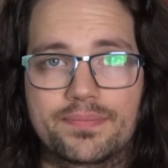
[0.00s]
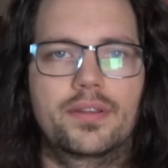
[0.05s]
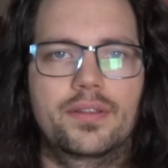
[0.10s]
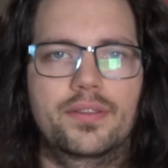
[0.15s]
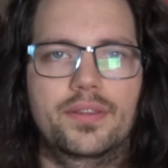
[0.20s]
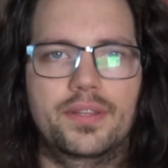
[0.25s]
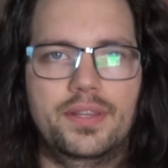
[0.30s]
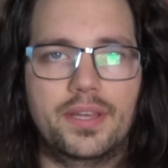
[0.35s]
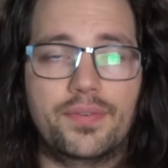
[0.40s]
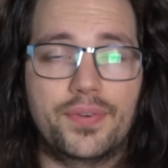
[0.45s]

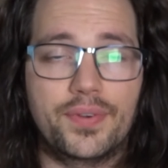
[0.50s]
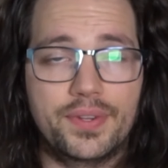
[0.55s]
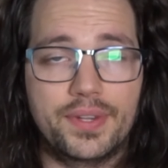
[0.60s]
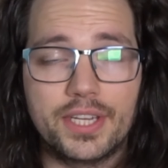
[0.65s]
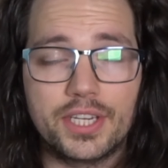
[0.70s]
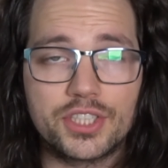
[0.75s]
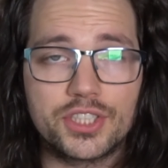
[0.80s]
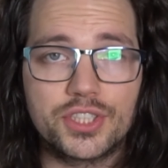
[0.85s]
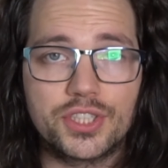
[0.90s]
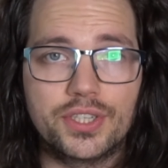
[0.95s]
The
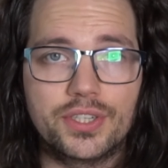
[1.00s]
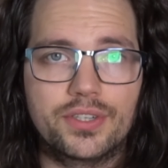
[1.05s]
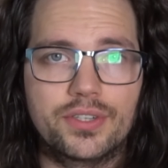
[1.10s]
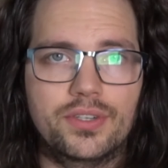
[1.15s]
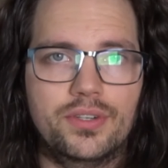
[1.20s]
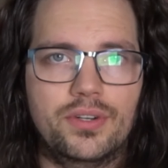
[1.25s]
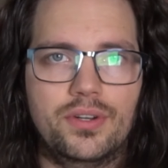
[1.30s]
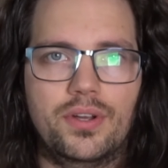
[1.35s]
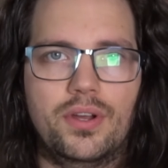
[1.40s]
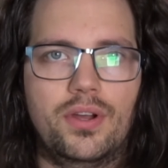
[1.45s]

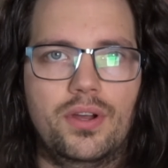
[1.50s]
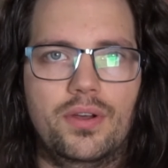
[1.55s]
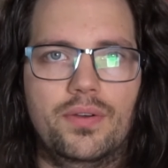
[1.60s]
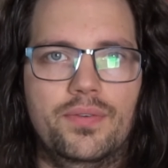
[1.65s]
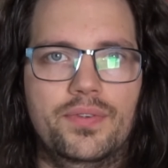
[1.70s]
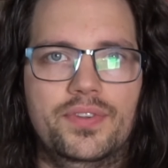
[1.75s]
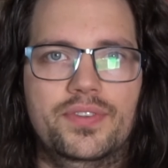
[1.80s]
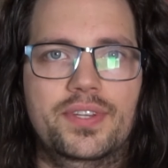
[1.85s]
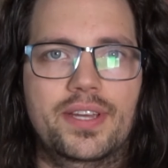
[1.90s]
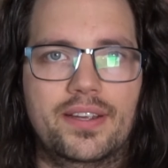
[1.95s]
definition
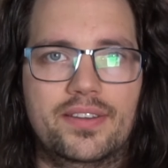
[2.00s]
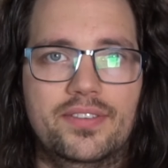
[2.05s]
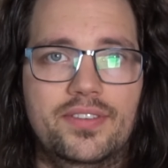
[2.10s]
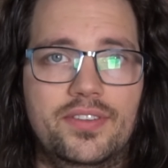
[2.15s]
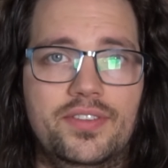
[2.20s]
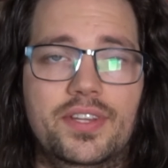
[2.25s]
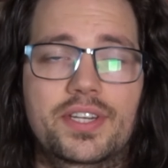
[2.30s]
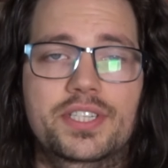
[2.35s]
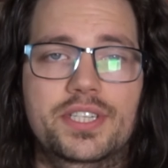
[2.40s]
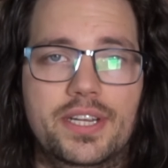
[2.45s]
of
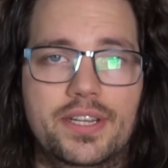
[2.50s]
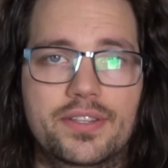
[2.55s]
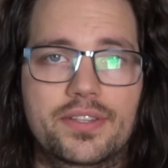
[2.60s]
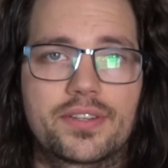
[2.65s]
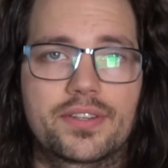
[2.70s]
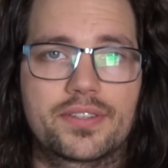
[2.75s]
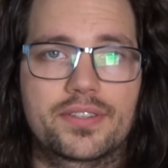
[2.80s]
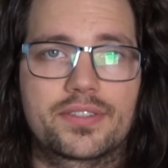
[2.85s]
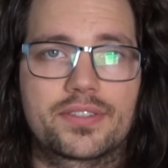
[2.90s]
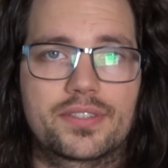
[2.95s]
sexes and
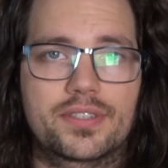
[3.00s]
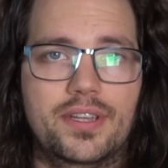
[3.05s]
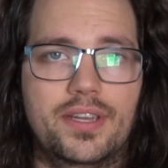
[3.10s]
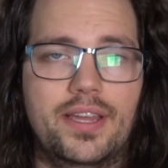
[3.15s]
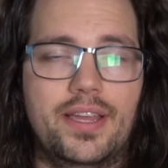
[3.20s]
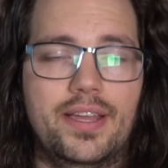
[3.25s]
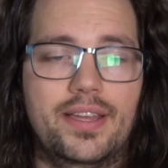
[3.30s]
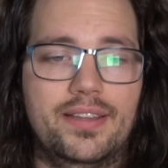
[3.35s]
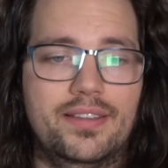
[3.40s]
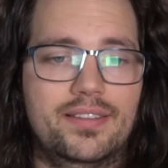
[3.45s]
genders
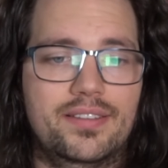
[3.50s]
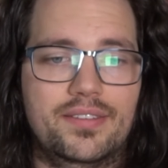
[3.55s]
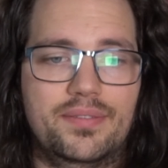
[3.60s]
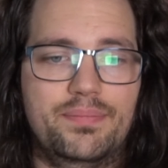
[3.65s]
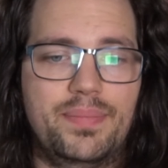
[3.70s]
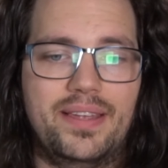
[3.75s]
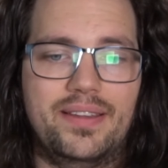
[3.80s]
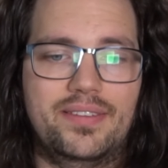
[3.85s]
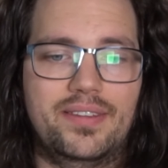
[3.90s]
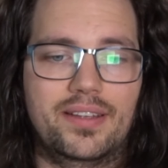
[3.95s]
is
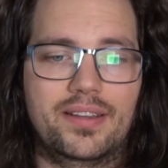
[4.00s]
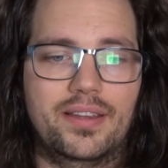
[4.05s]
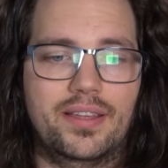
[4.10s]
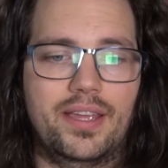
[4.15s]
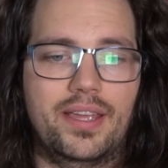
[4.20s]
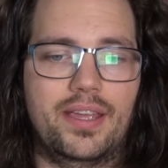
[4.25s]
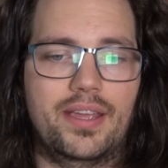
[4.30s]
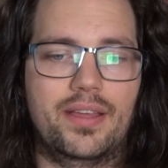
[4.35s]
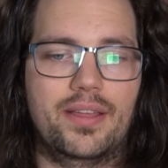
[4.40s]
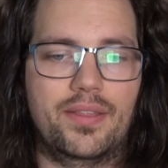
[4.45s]

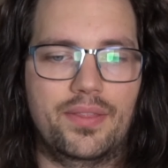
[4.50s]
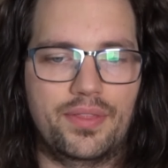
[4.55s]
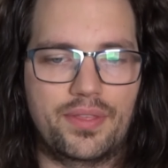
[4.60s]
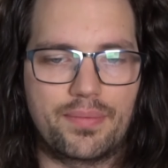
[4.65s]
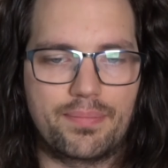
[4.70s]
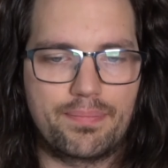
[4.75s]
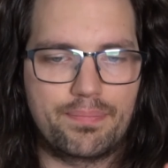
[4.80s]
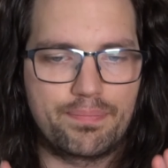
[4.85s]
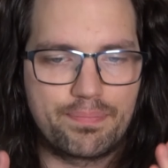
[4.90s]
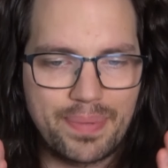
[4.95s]
basically the
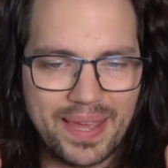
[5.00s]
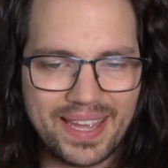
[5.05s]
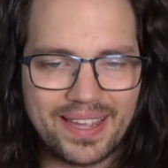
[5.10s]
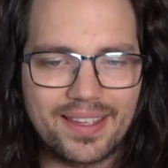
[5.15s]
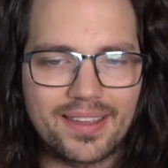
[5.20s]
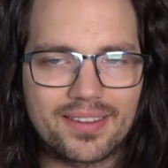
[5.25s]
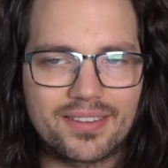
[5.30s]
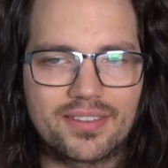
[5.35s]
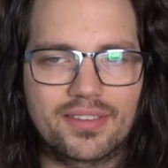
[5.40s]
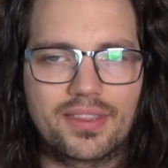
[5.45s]

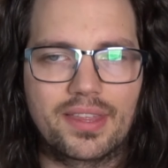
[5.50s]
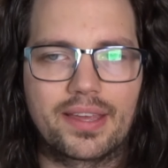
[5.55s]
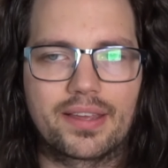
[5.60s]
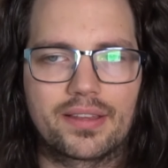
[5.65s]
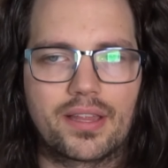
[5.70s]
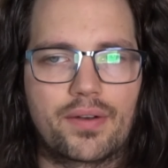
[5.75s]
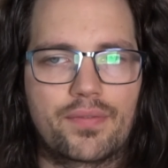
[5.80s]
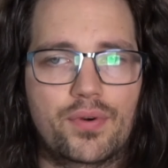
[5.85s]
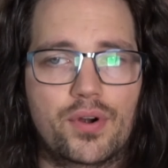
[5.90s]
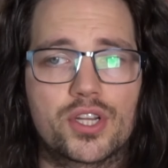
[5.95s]
biggest thing
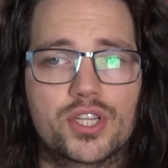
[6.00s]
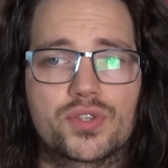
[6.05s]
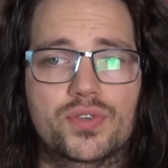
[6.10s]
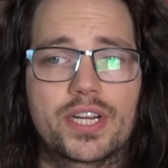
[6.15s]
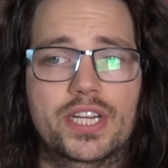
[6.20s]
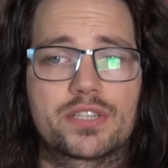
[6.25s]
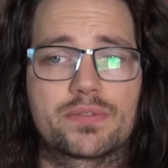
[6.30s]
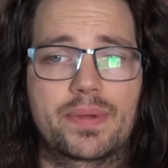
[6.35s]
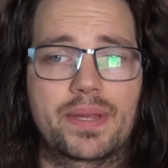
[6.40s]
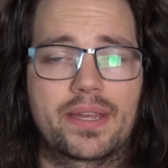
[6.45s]
that
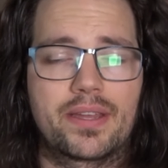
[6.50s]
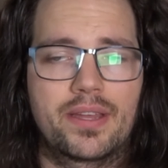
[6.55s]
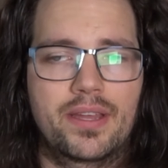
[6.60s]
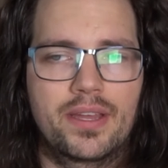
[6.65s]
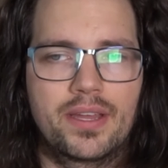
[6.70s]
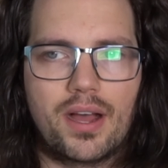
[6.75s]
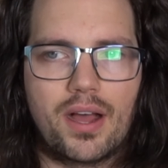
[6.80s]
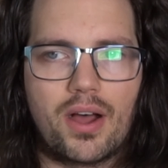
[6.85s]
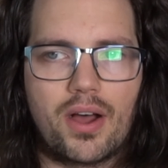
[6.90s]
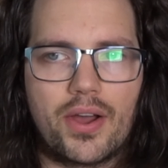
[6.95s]
frustrates me.
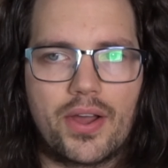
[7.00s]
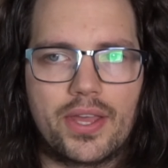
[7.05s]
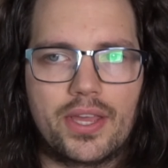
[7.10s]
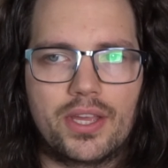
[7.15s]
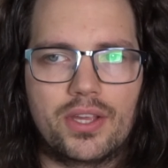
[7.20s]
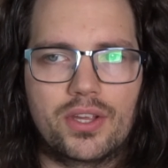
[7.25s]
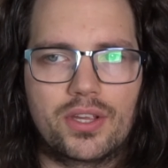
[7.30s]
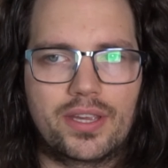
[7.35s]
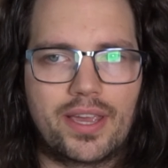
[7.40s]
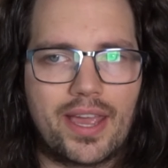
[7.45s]

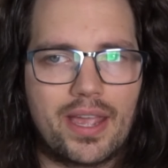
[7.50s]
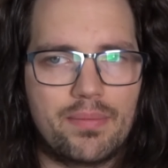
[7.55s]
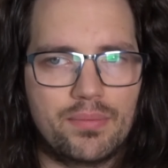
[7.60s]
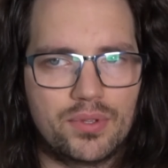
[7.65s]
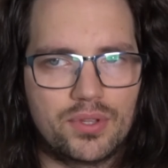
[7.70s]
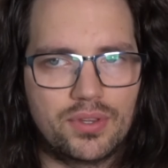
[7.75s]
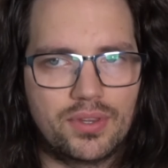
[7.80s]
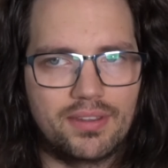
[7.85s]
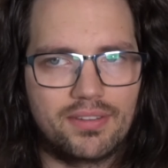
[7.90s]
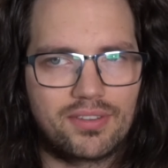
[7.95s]
I came
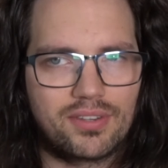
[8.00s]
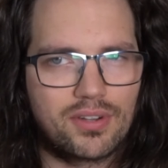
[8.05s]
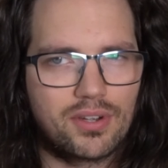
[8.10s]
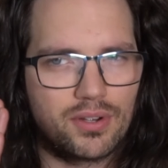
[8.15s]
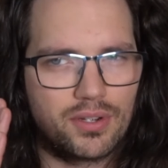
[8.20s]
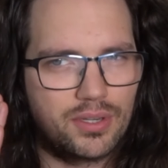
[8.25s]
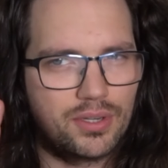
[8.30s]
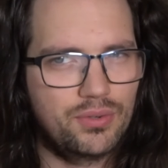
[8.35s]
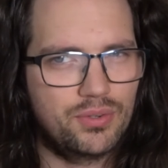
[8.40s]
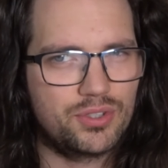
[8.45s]
to this
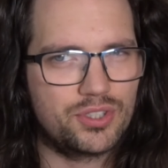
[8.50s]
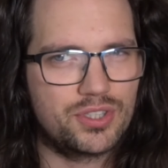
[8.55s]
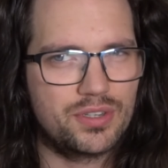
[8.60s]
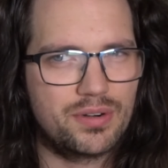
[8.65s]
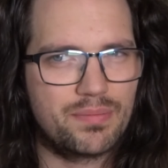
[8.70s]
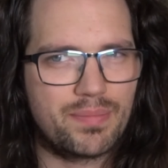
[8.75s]
conclusion